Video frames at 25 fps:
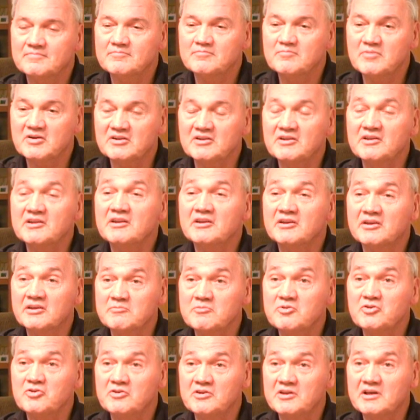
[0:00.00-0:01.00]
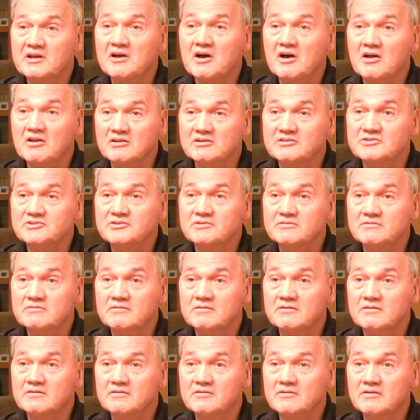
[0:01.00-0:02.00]
McLennan Community College
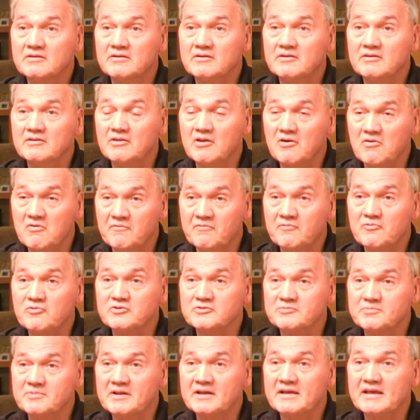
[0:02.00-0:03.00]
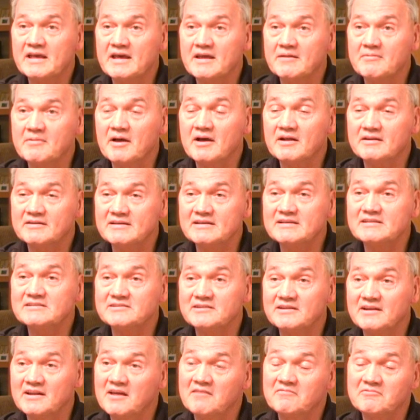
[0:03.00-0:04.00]
Law Enforcement Academy. I teach
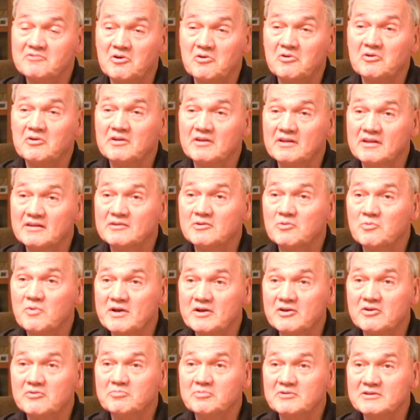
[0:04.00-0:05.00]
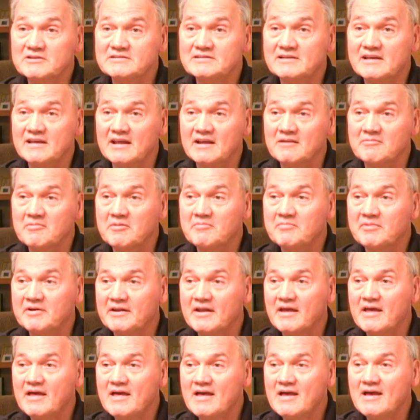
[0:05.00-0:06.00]
it, and I've taught it at the Waco Police Academy.
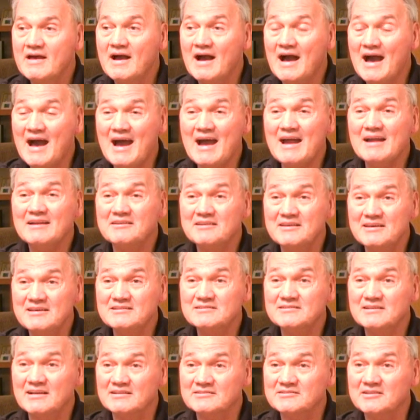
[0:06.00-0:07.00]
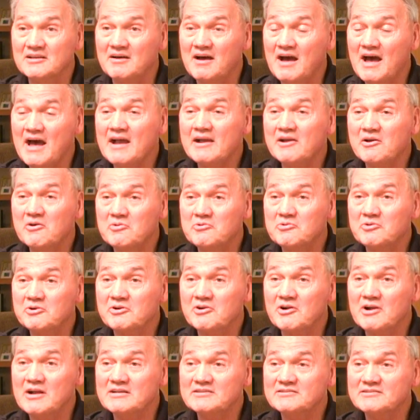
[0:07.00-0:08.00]
But I teach that stuff. I go to a
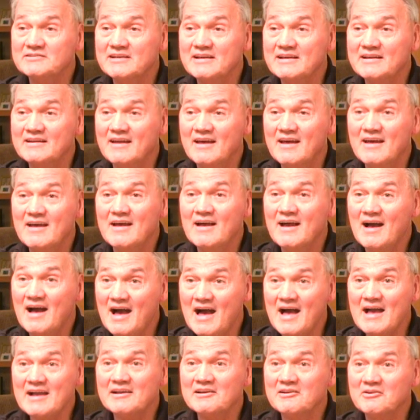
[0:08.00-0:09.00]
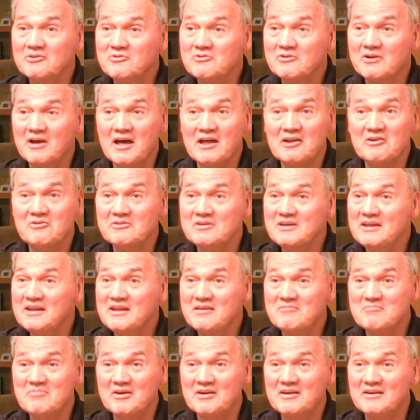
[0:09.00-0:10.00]
crash scene. I can look. I don't need
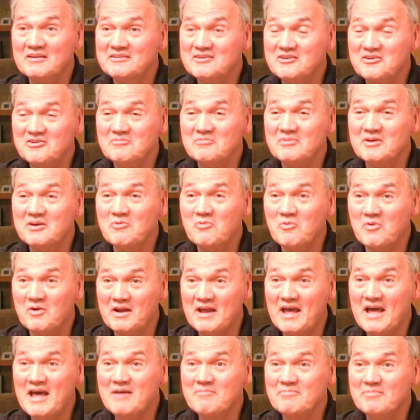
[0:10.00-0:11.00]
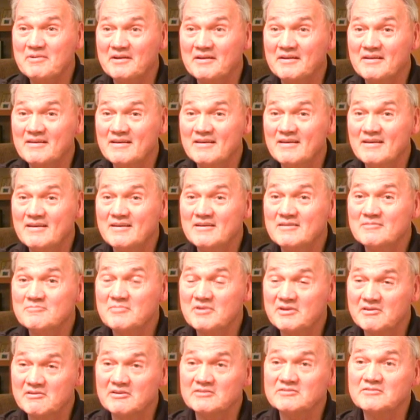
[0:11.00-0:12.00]
anybody to tell me what happened
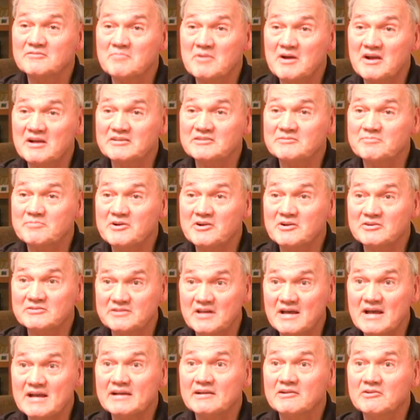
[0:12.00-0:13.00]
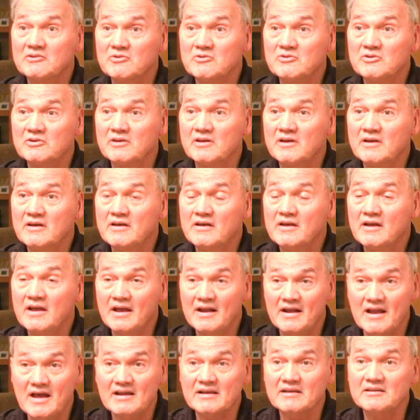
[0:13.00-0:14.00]
because of my experience. I can look
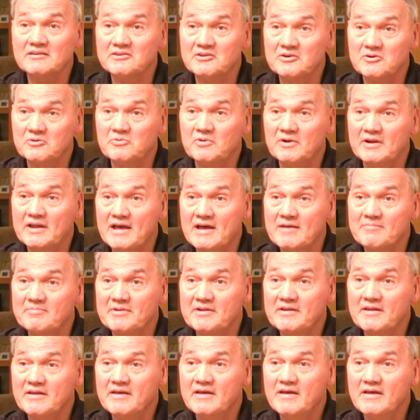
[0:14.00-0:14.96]
and I can tell what happened.